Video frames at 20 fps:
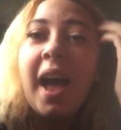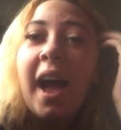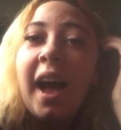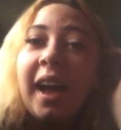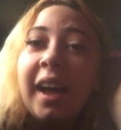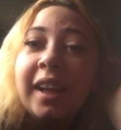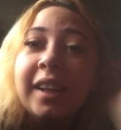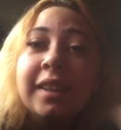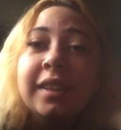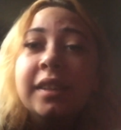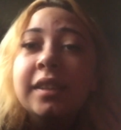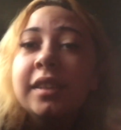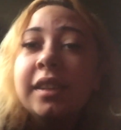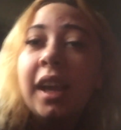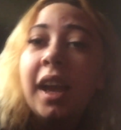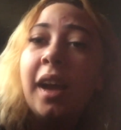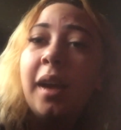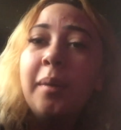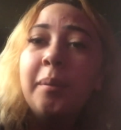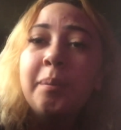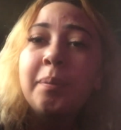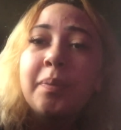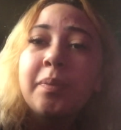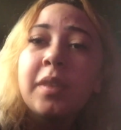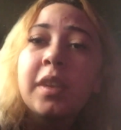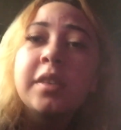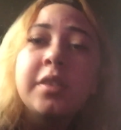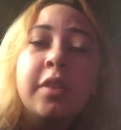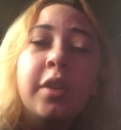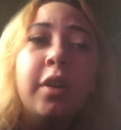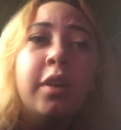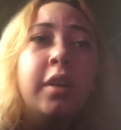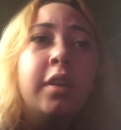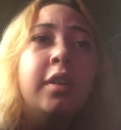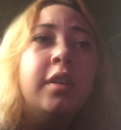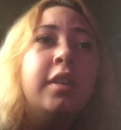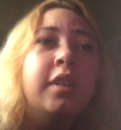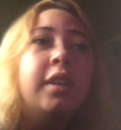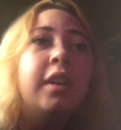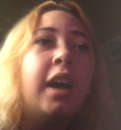And yeah, so
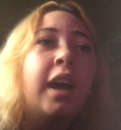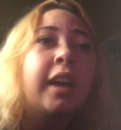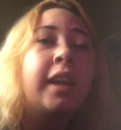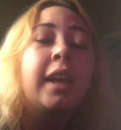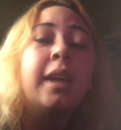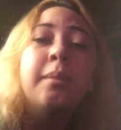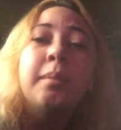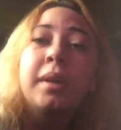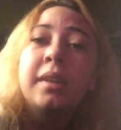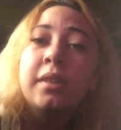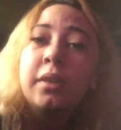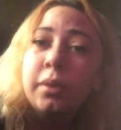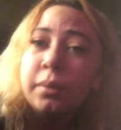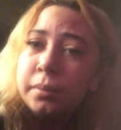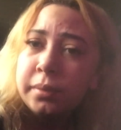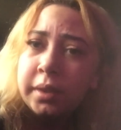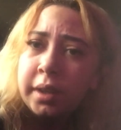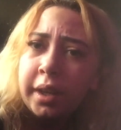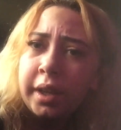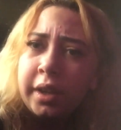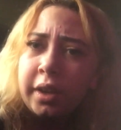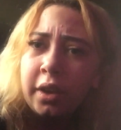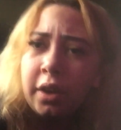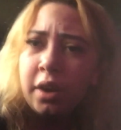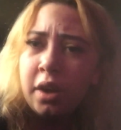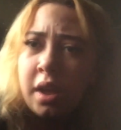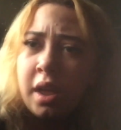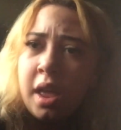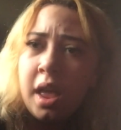I came back to update you,